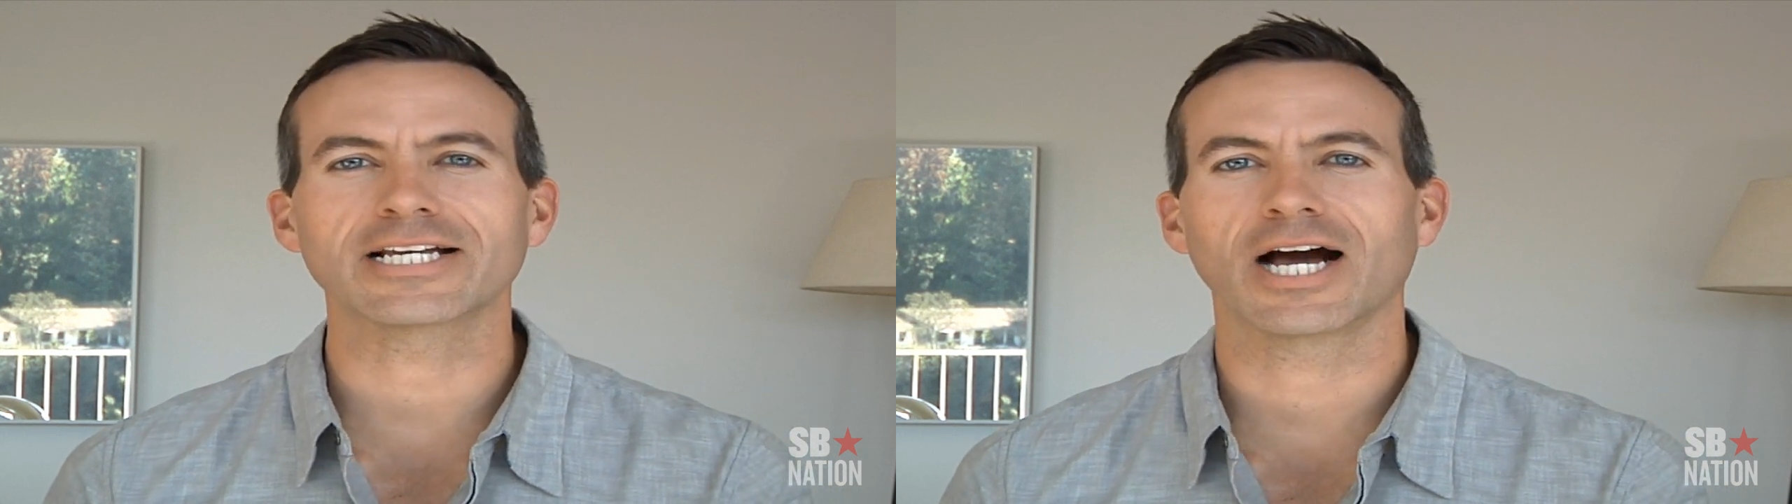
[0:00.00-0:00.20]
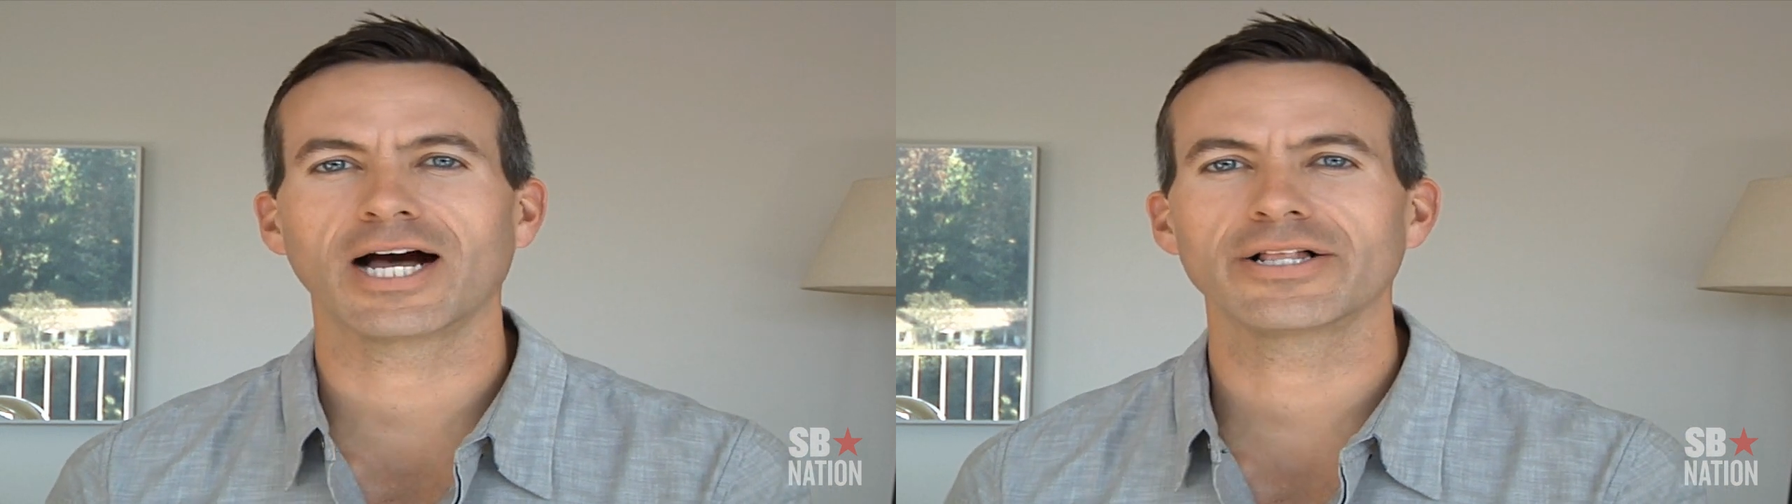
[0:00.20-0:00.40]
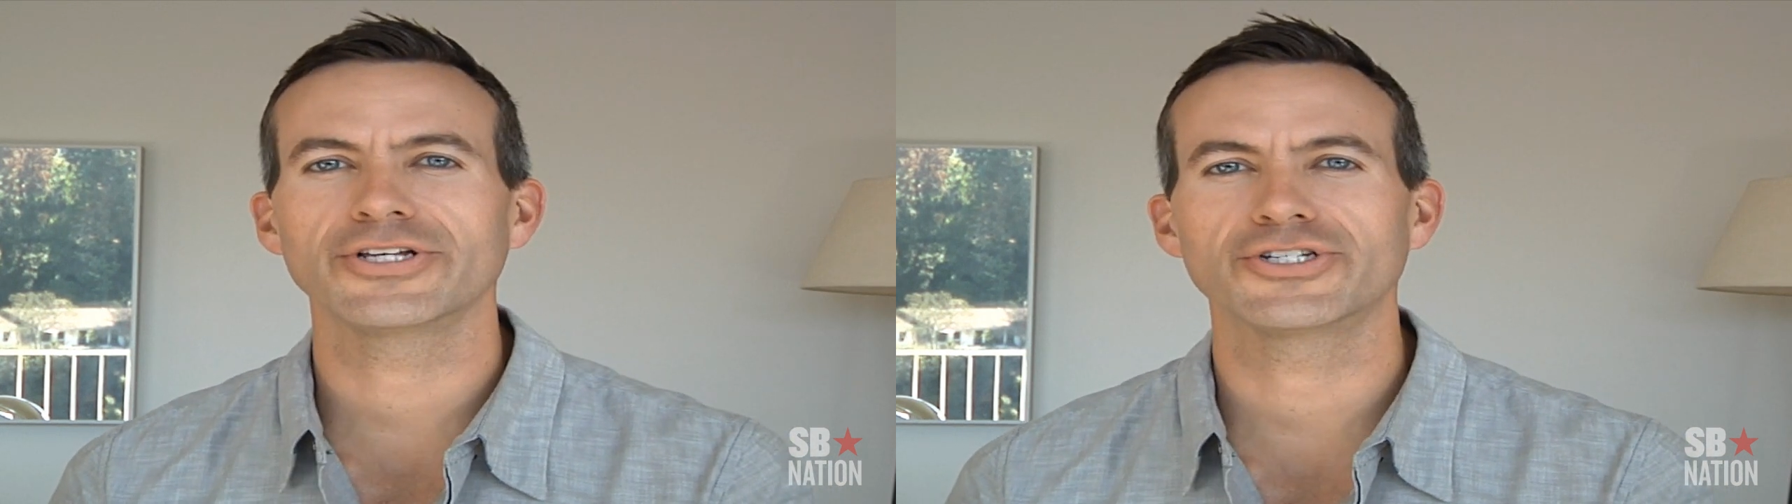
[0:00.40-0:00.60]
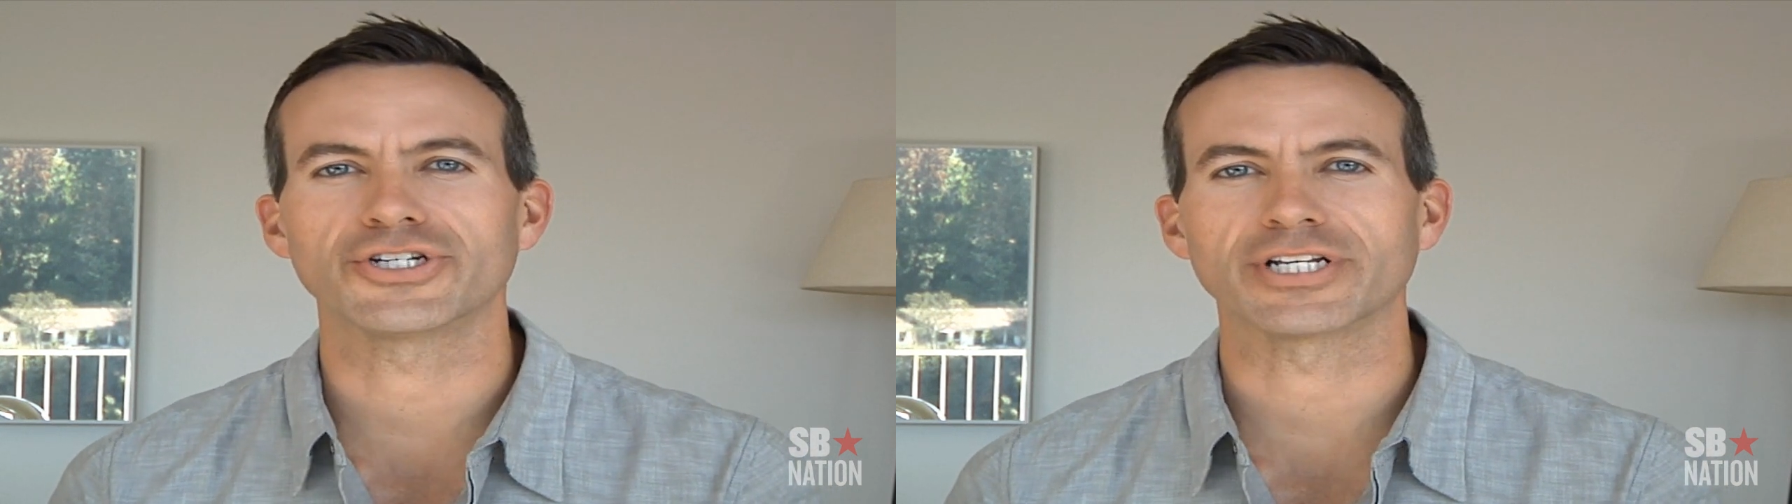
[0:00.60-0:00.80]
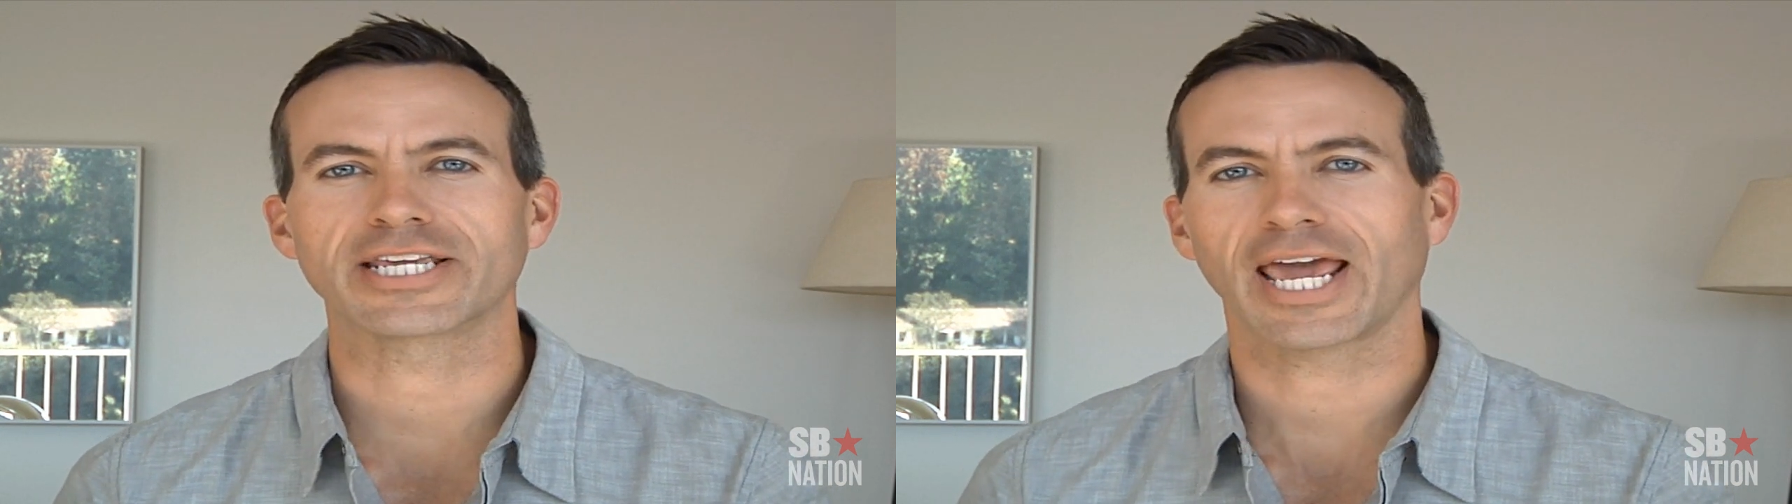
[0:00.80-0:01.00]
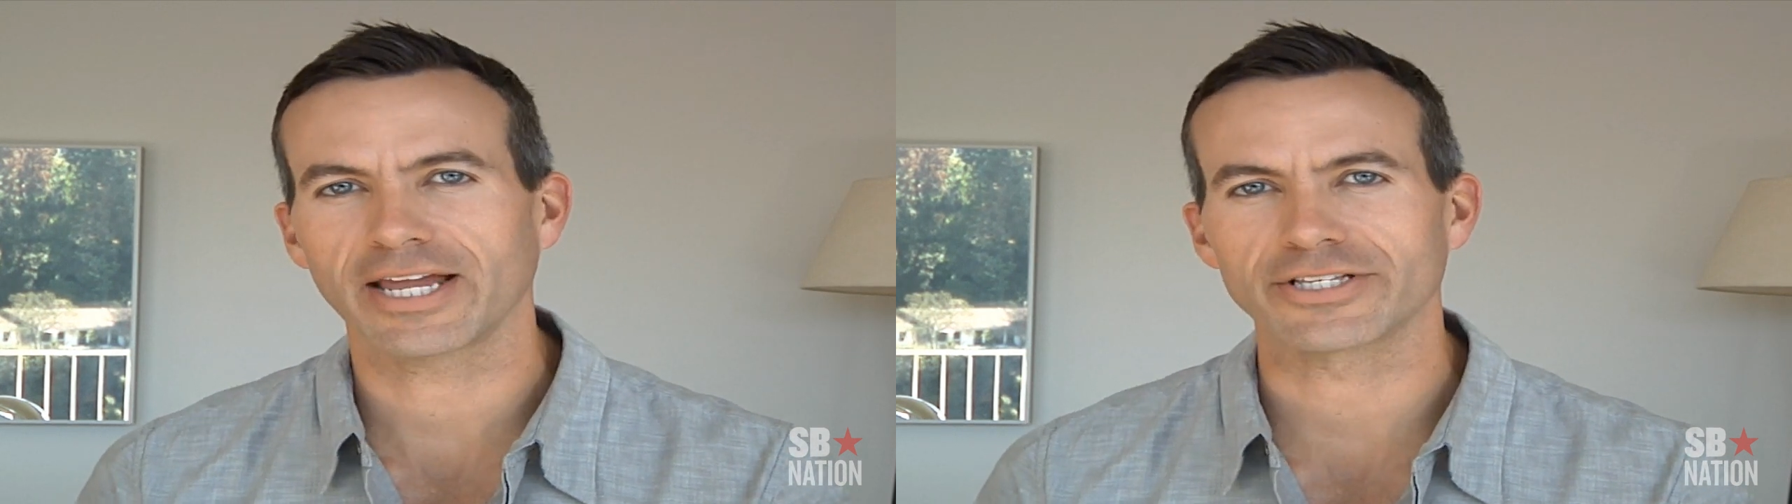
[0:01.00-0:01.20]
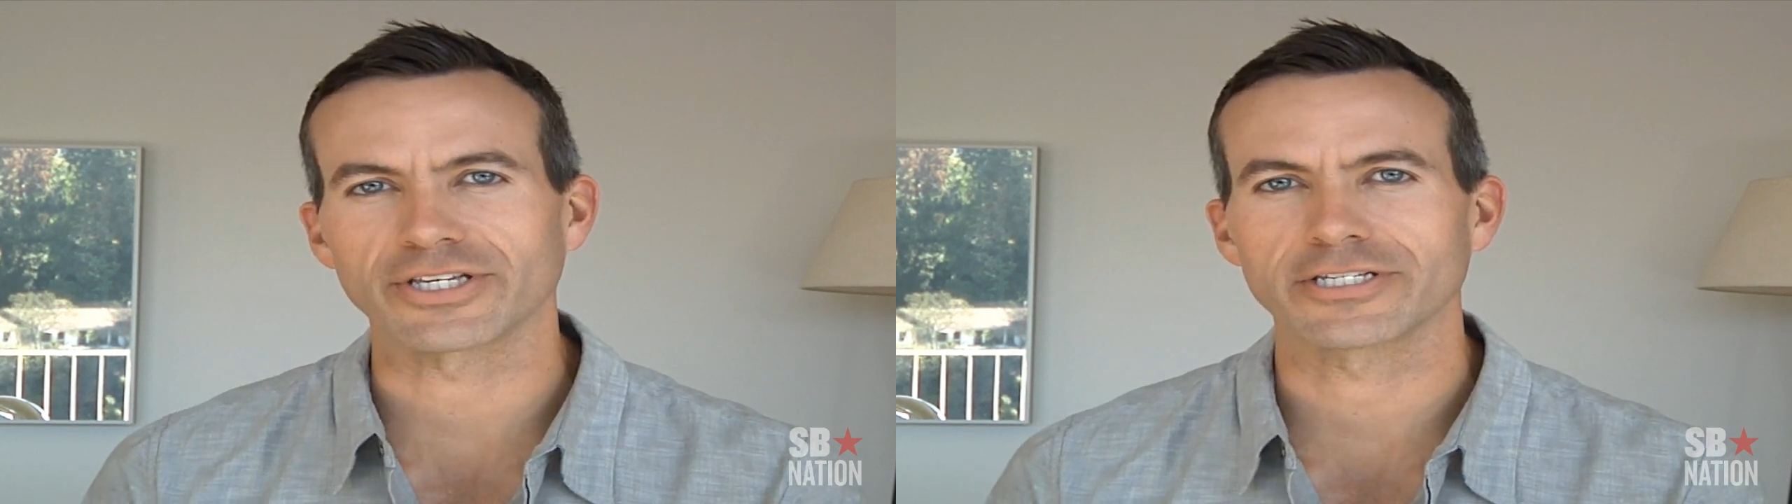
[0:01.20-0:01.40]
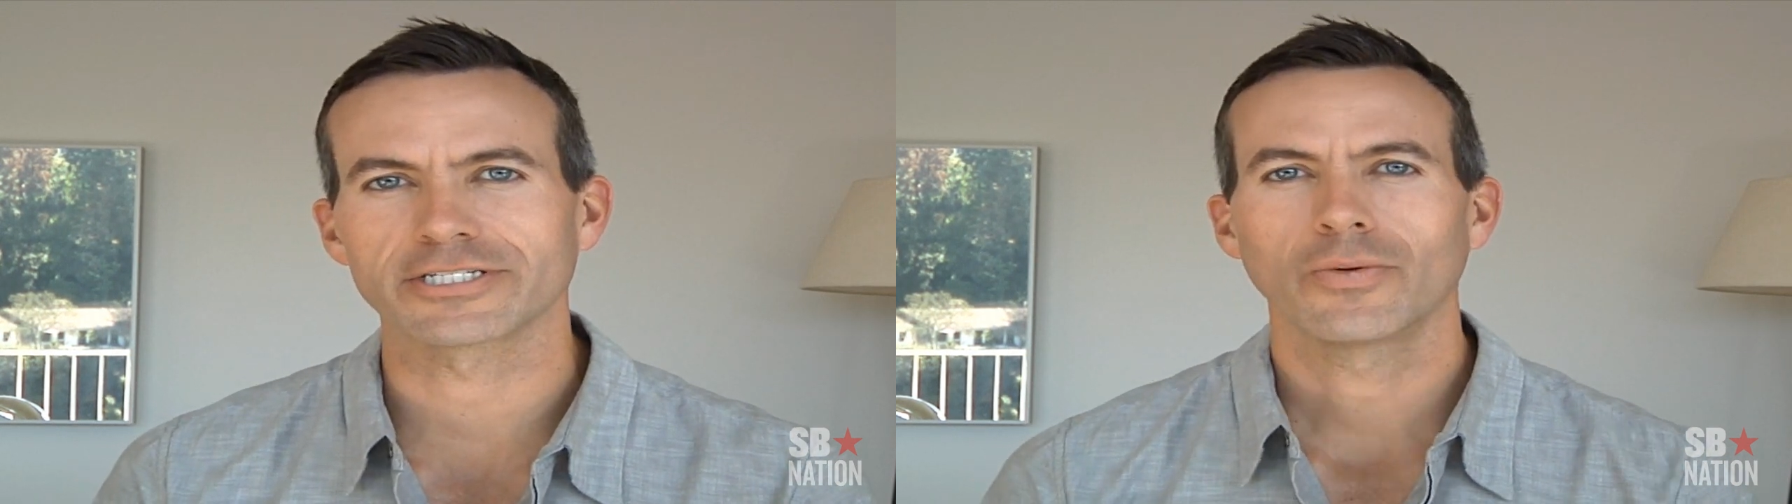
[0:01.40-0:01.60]
College in
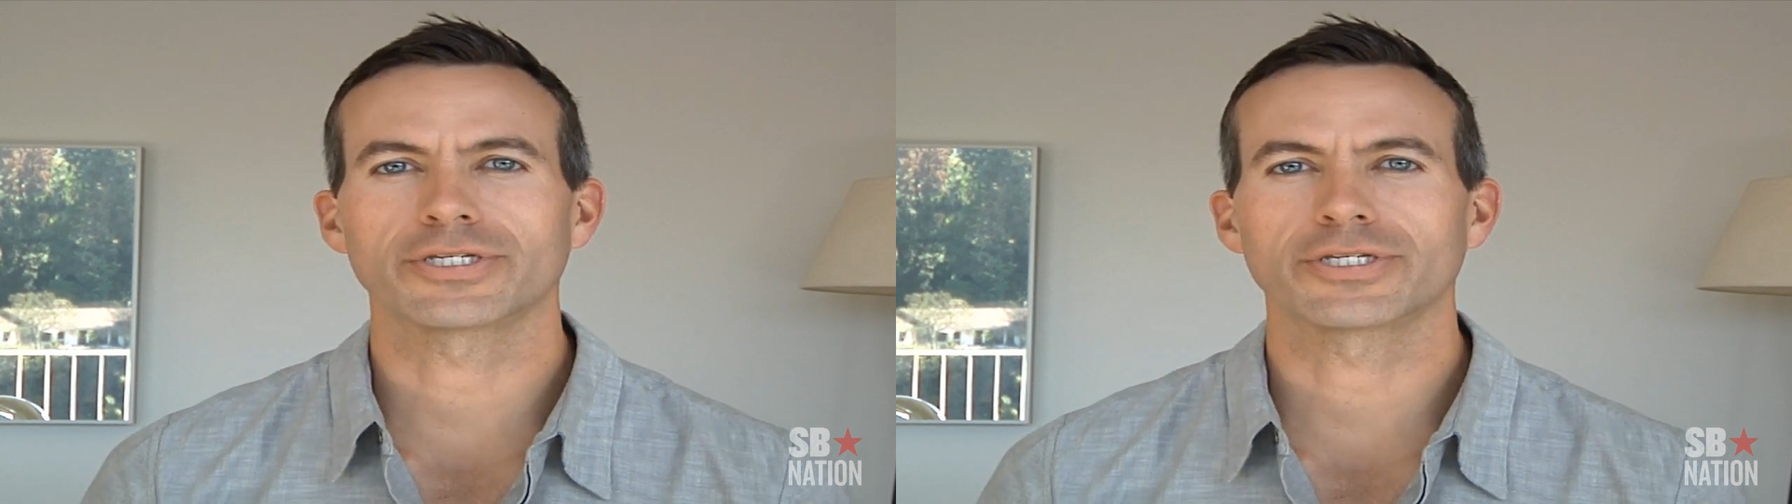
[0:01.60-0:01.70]
Kansas.